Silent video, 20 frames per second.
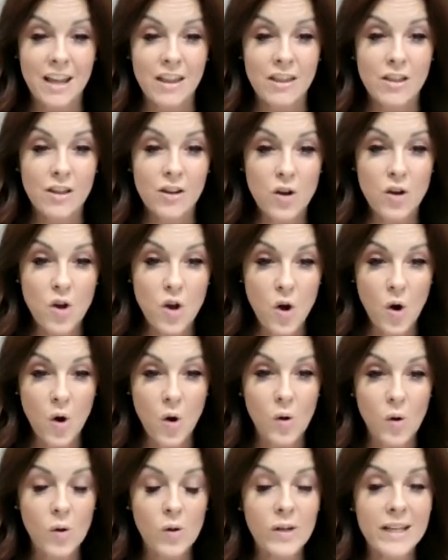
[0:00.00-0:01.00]
The
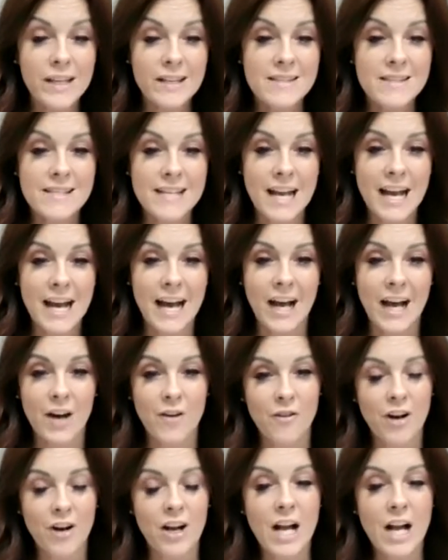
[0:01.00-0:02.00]
goal is to
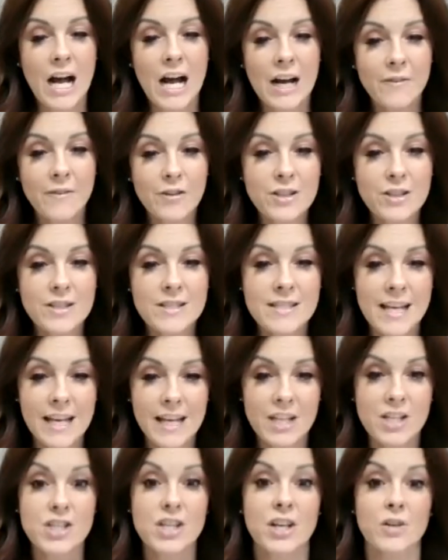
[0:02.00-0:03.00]
have a
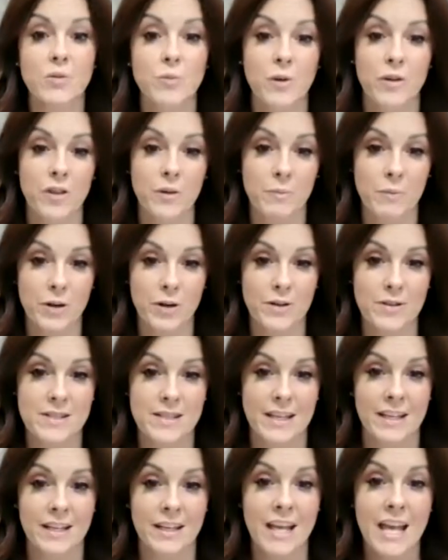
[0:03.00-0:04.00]
conversation with the
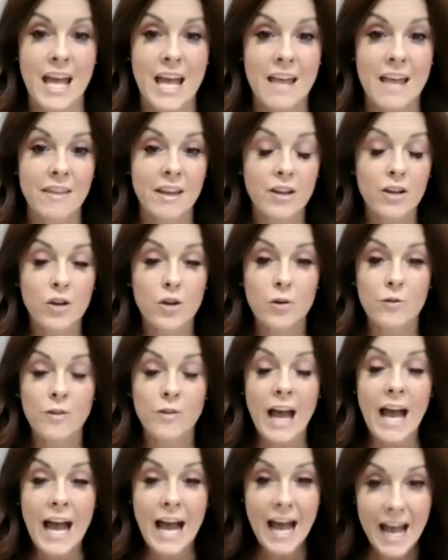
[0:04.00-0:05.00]
person that you've
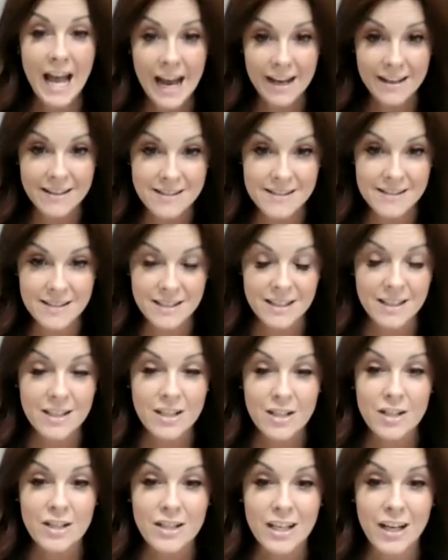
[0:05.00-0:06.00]
asked
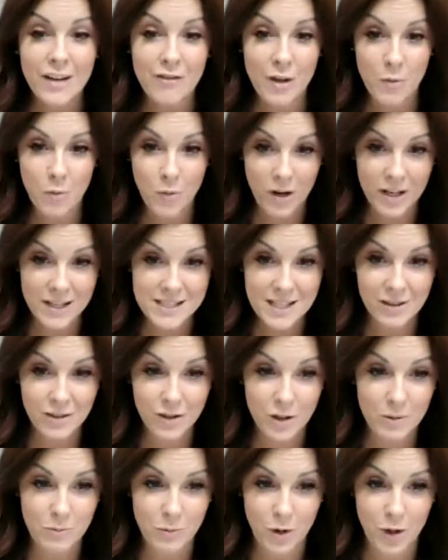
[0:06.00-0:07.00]
if they want to
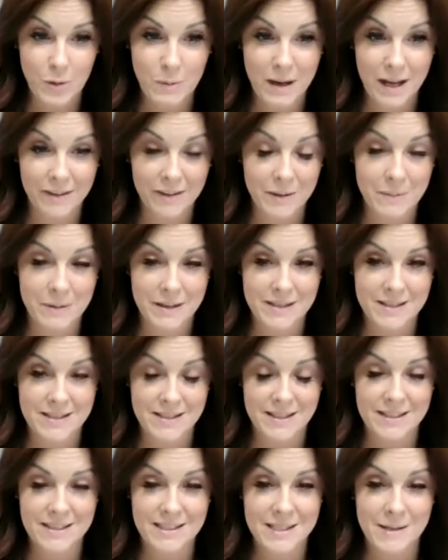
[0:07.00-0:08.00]
learn more about the
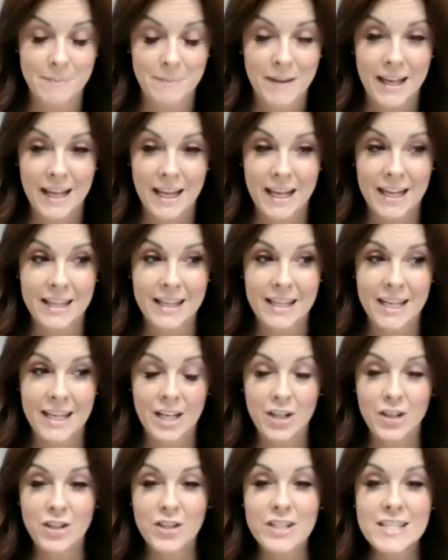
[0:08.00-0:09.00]
business. And
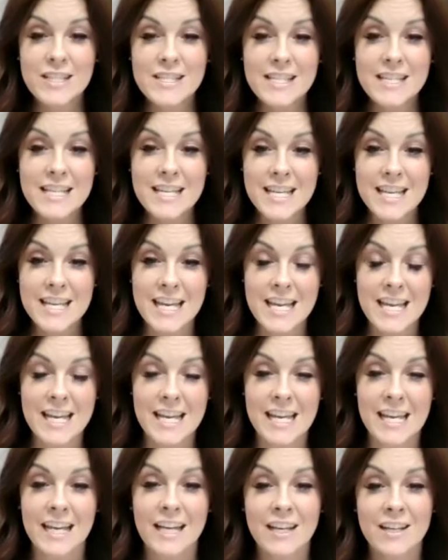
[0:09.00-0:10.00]
here is the
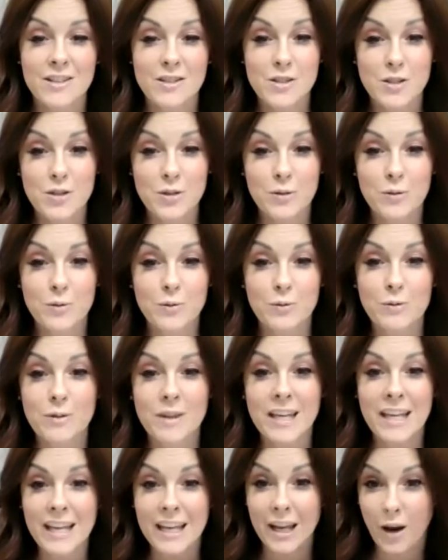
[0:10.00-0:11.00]
key to
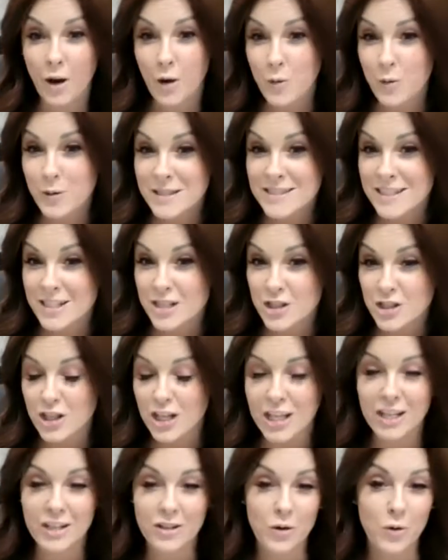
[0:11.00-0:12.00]
the
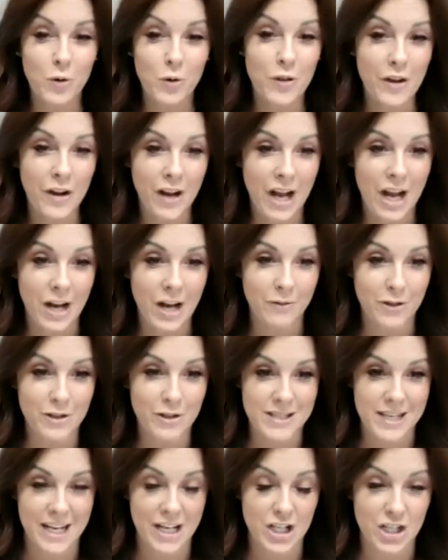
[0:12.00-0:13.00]
inquisition or the
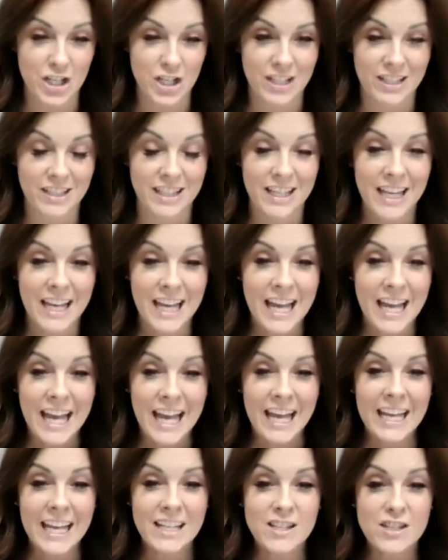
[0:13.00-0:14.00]
conversation.
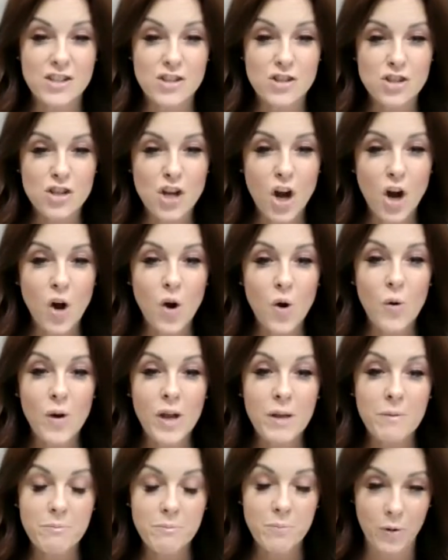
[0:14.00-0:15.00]
It's so
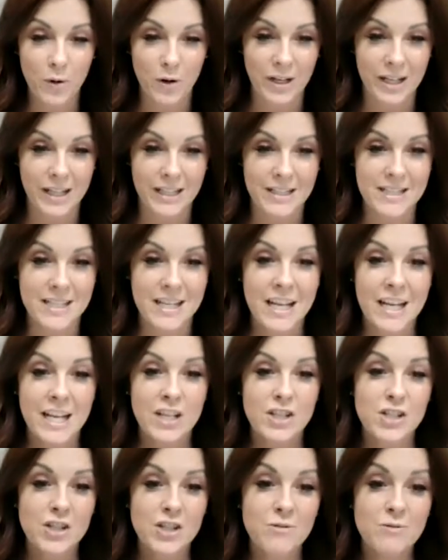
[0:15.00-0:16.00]
important
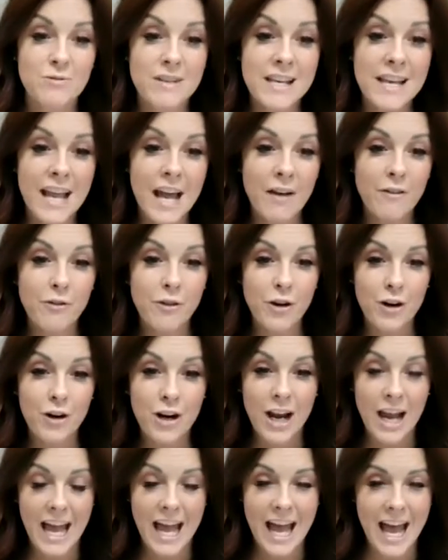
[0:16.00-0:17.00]
to
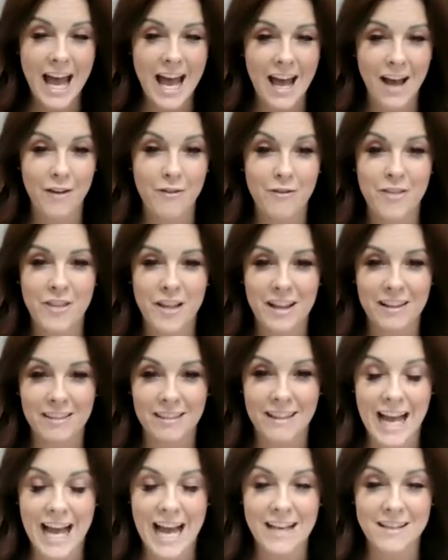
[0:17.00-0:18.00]
never have the
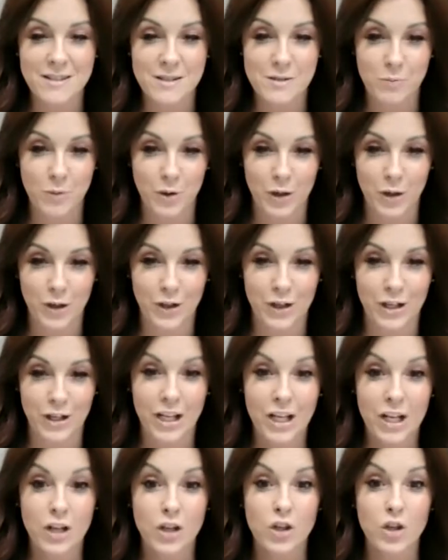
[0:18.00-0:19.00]
last word
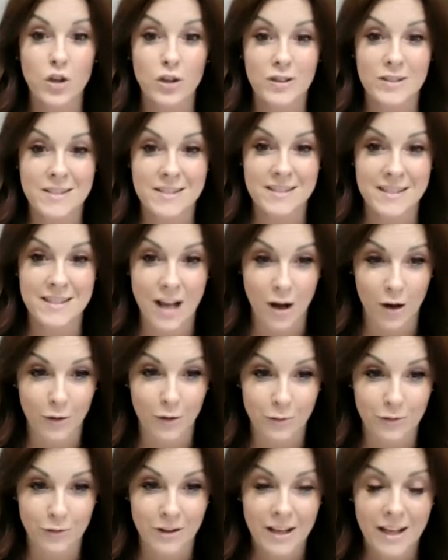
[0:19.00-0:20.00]

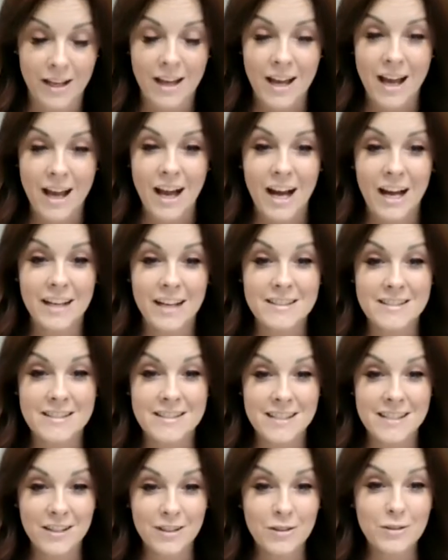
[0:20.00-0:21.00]
yourself
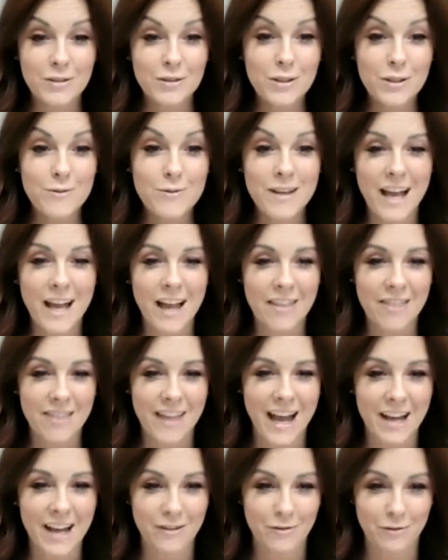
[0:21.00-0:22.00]
until you get
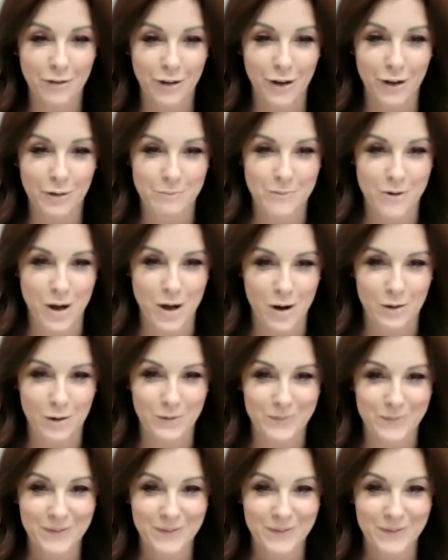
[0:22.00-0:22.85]
that firm no.